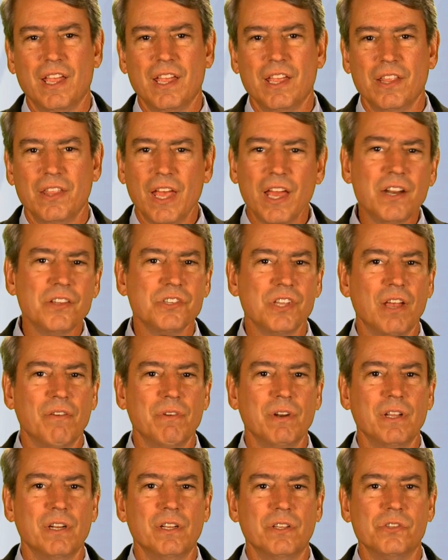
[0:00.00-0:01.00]
That is
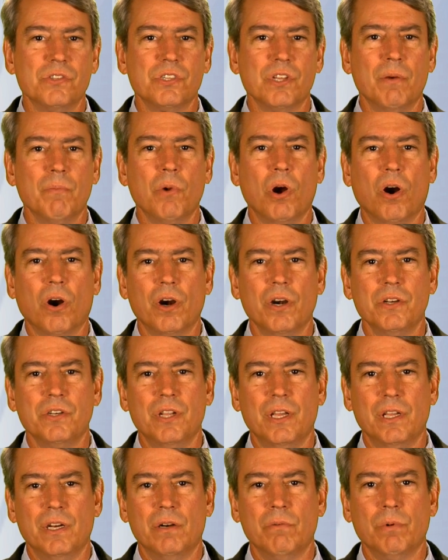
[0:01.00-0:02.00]
evident in some hard
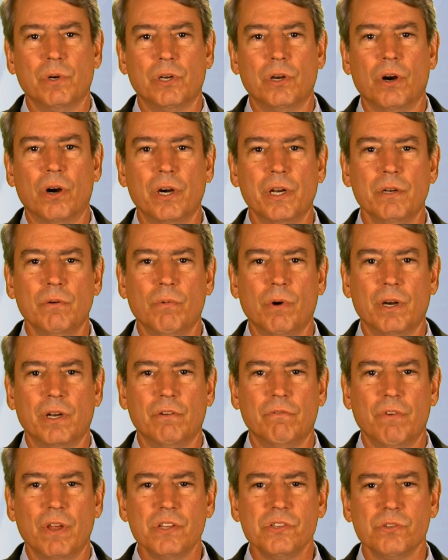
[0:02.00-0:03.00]
data regarding what
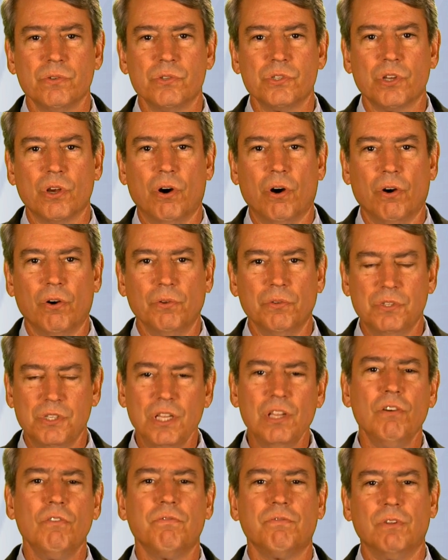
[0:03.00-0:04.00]
investors call
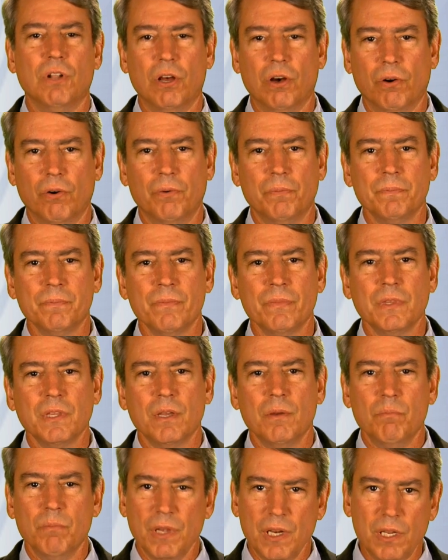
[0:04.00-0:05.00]
deal flow,
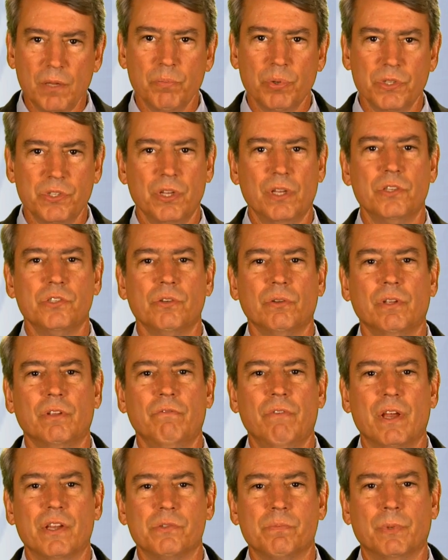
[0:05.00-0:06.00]
meaning potential
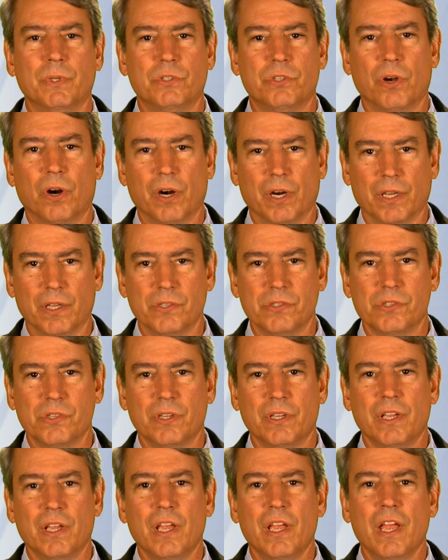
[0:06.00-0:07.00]
investment targets,
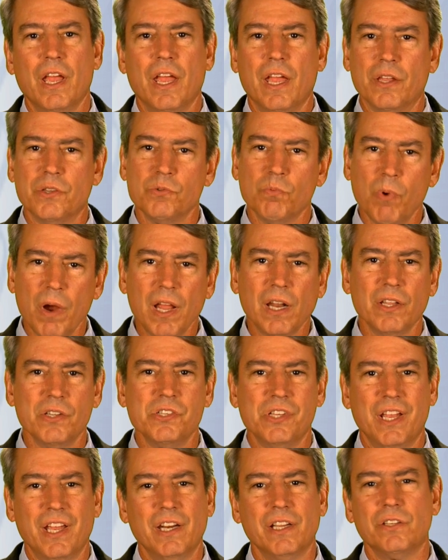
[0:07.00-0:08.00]
as well
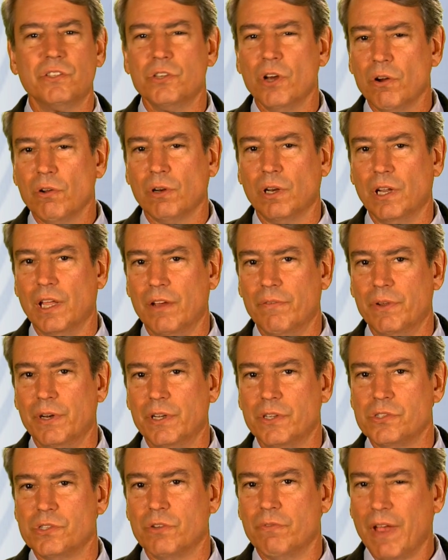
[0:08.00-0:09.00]
as anecdotal
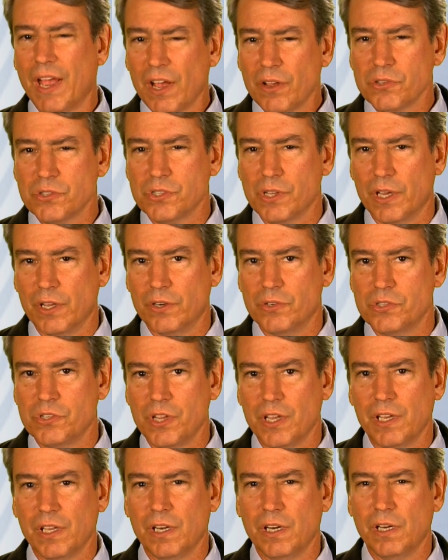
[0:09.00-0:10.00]
evidence of outsiders
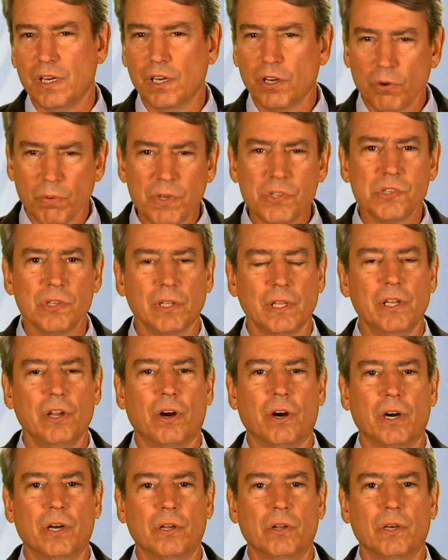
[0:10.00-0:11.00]
taking an increasingly
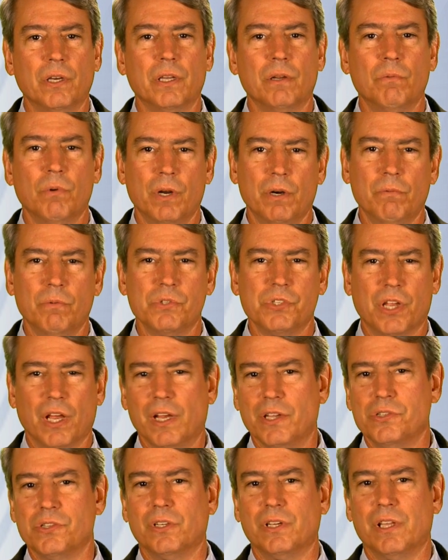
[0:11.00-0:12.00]
hard look at what
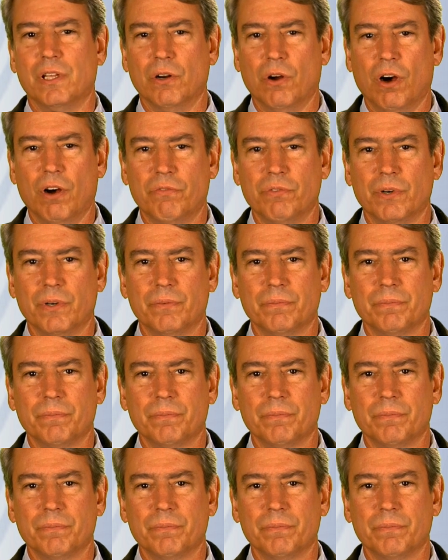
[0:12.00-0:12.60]
Wisconsin can offer.